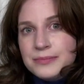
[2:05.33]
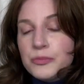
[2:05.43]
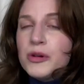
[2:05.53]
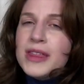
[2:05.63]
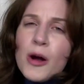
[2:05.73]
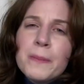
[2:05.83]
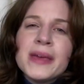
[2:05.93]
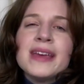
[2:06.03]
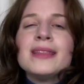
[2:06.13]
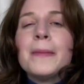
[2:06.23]
without
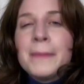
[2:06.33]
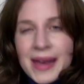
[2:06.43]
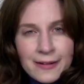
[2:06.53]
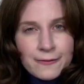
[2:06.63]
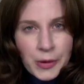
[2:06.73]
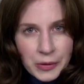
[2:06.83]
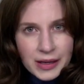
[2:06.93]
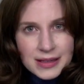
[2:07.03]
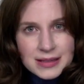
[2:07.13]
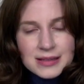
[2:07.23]
being the main
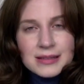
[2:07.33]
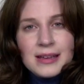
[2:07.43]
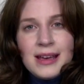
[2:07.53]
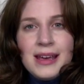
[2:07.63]
focus.